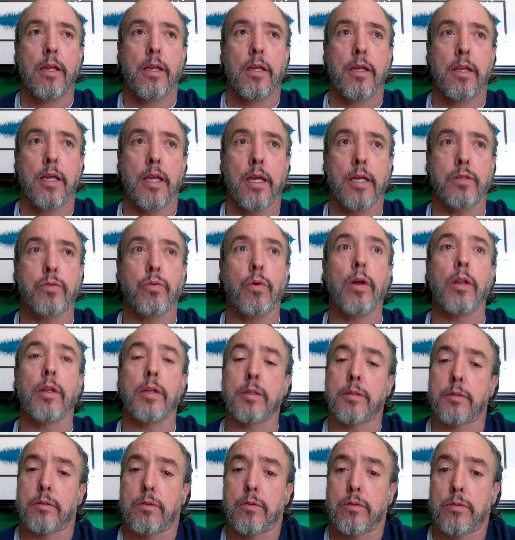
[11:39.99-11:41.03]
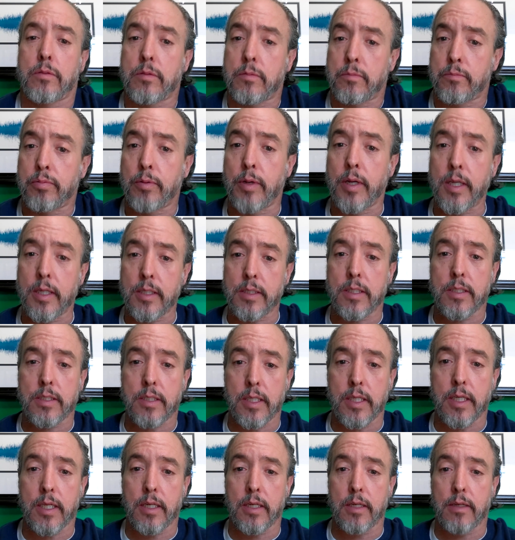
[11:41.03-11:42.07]
as well as pretty
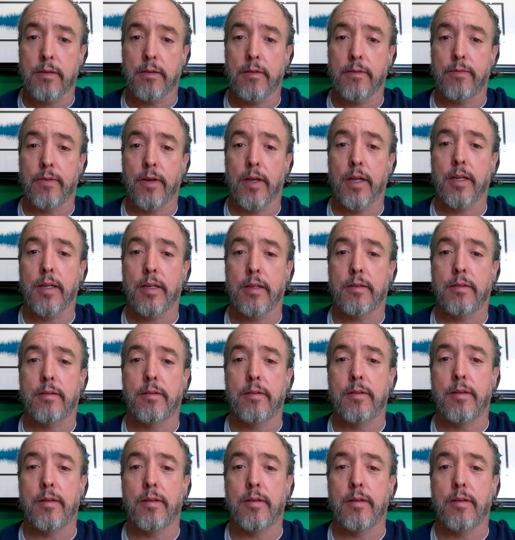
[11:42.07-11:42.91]
consistently getting invited